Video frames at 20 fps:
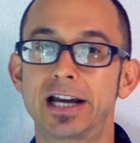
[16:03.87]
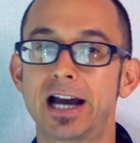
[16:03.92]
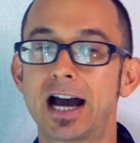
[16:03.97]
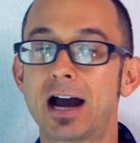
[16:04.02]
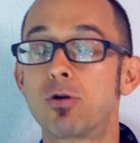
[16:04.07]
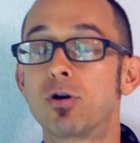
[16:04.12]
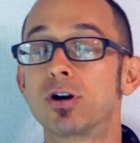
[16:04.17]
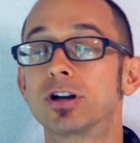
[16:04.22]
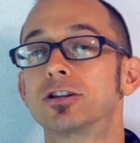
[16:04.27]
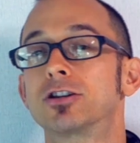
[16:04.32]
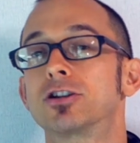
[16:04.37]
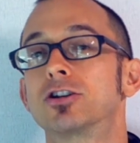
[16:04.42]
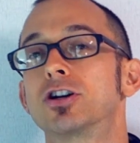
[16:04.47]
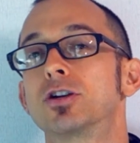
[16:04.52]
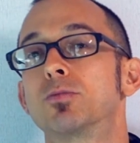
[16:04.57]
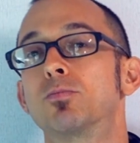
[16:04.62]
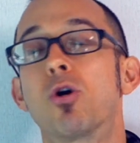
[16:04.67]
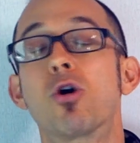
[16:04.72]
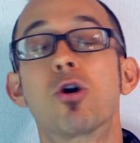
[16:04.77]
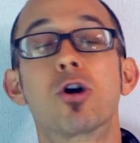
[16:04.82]
I want to learn
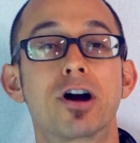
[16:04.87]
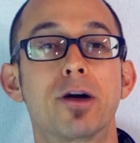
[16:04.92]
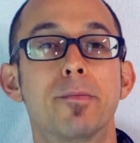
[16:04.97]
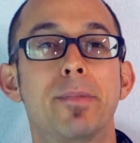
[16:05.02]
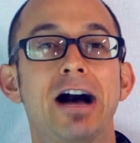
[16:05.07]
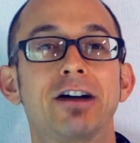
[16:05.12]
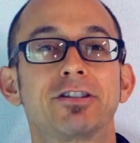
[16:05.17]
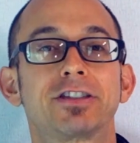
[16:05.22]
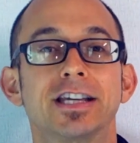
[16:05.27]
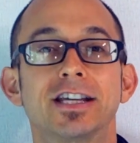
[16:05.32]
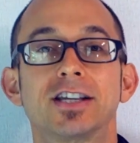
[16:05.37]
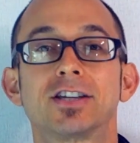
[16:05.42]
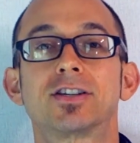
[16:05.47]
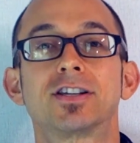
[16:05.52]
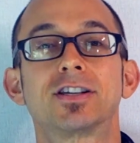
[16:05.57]
more about this.